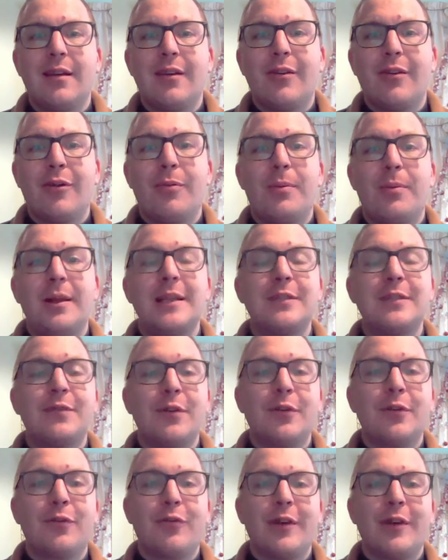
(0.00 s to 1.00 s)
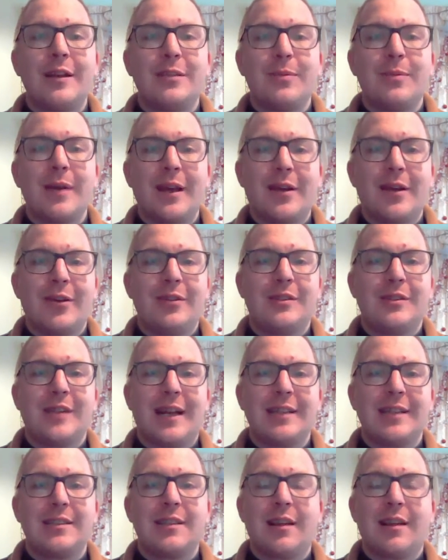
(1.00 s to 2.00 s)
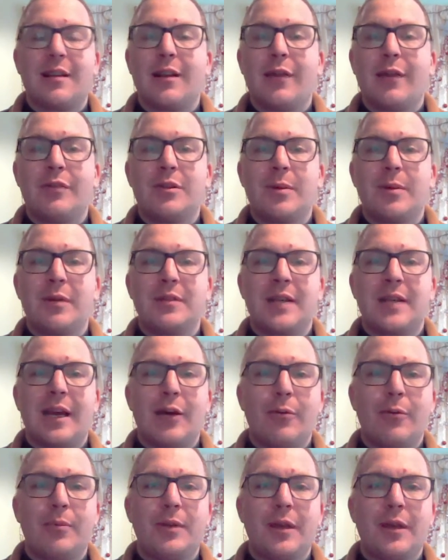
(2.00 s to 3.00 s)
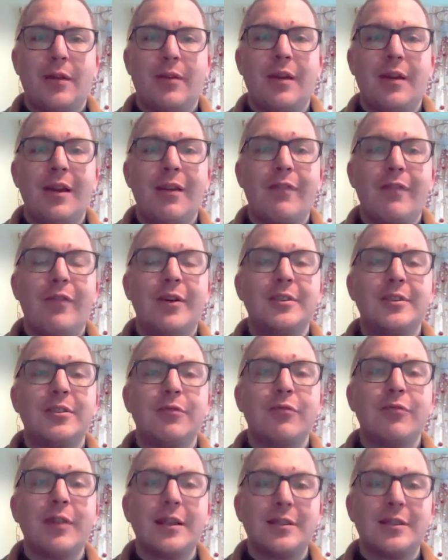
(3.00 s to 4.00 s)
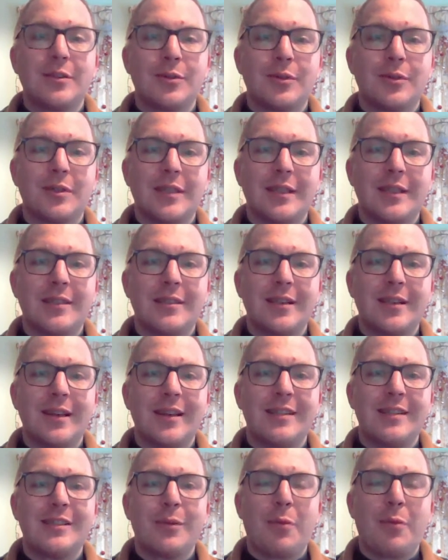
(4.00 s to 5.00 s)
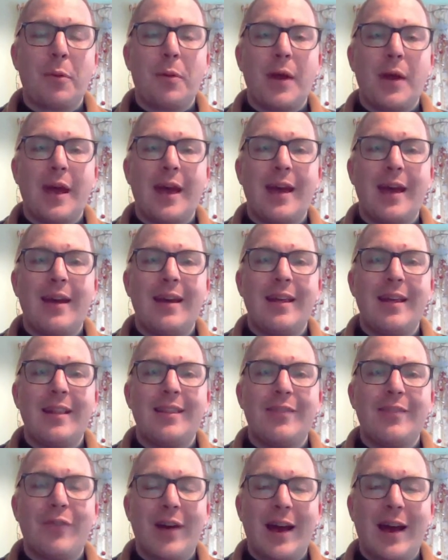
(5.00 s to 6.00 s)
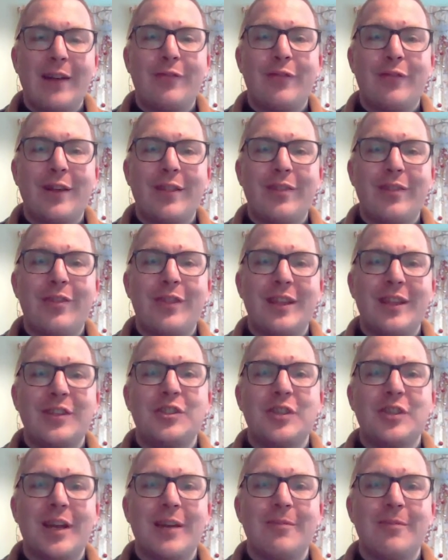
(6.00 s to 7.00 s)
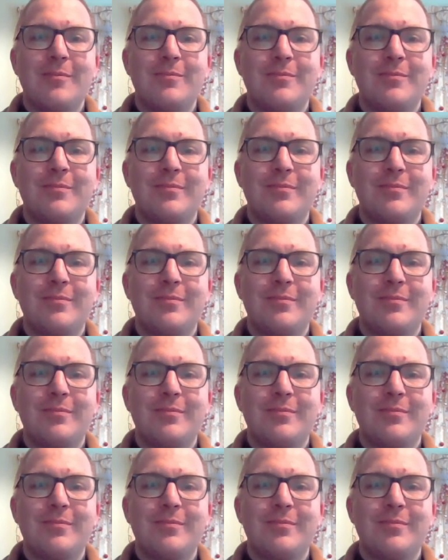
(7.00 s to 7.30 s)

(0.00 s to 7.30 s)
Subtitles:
or please feel free to be in contact, and I'd love to be able to help you find some resources to prepare for Advent this year.